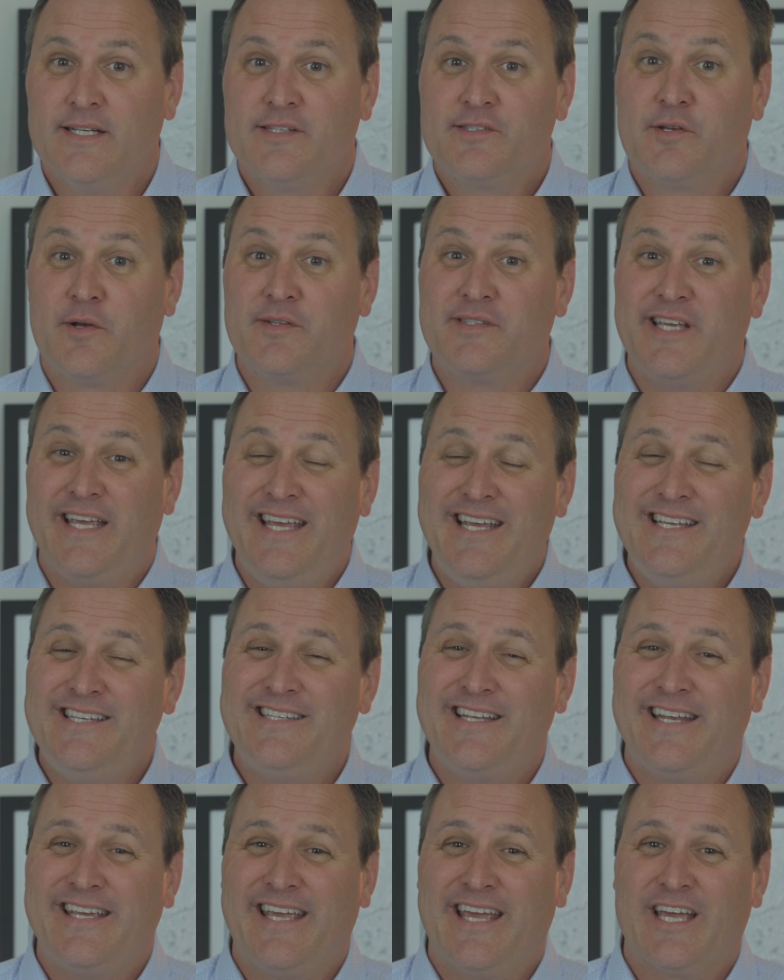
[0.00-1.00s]
so it's
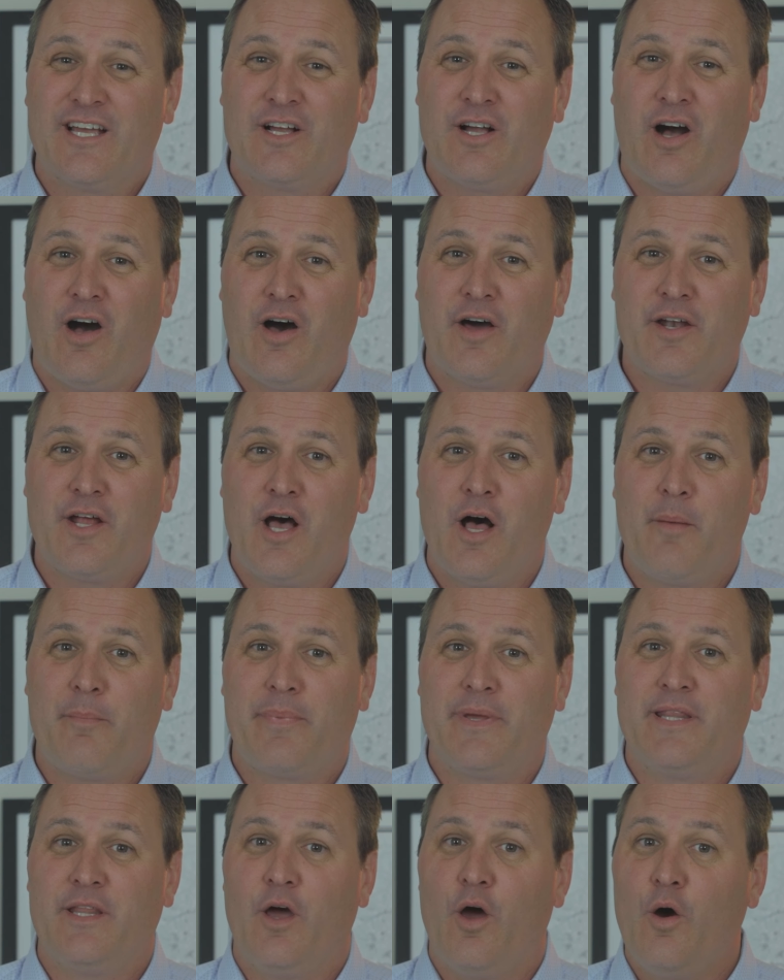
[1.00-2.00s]
easy to get caught
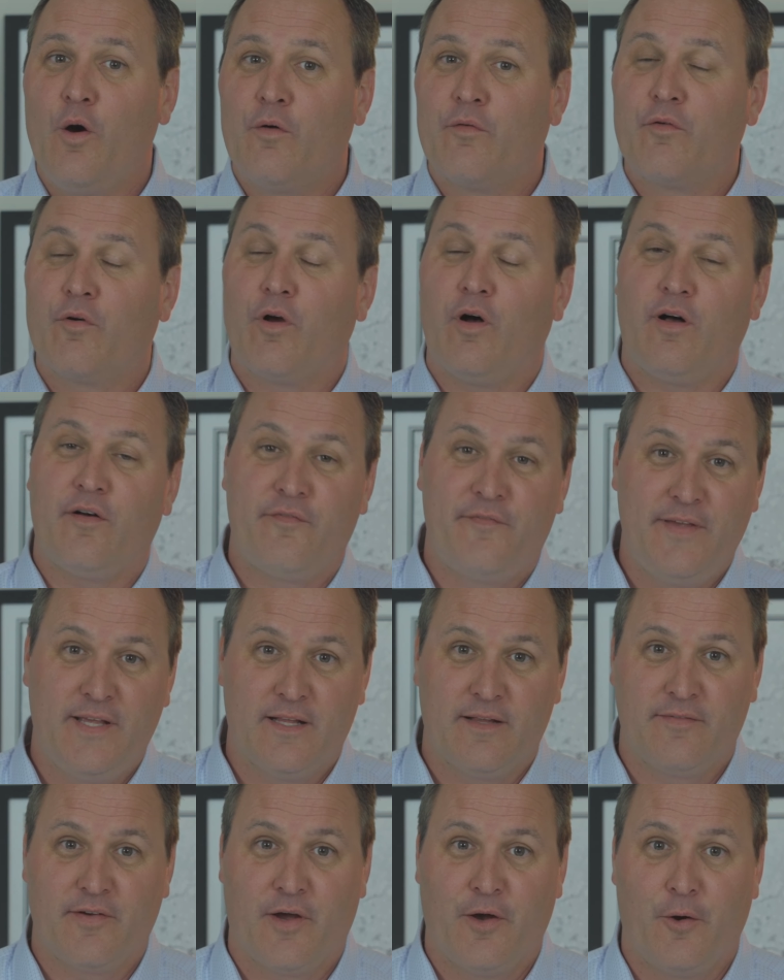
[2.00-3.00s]
up in the overall
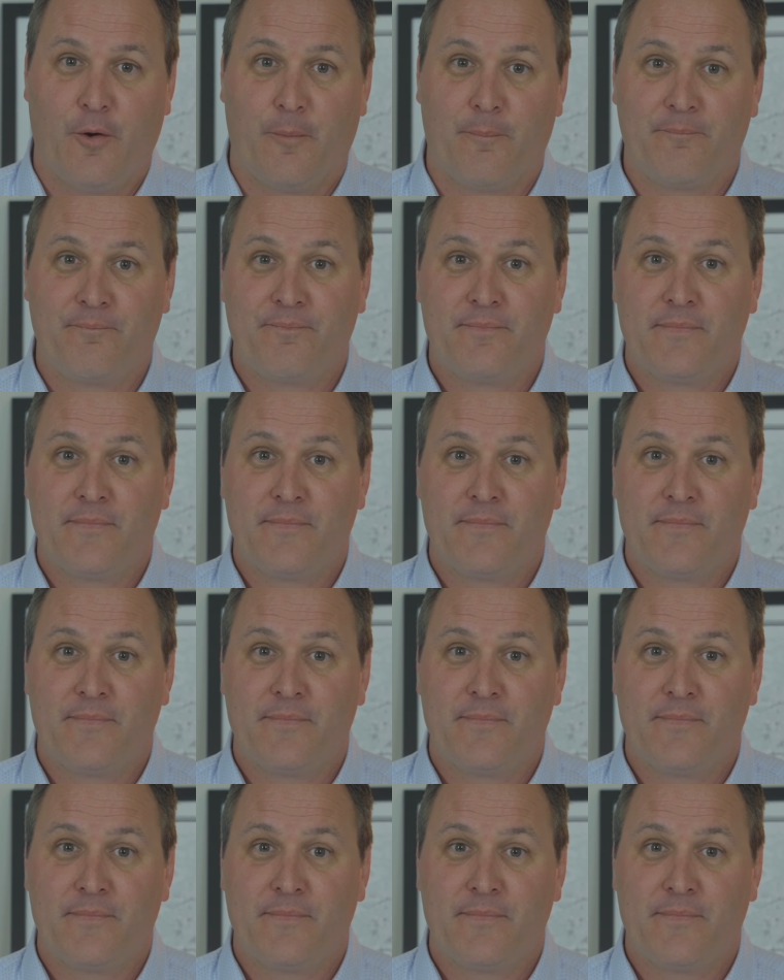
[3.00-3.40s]
feel of a home.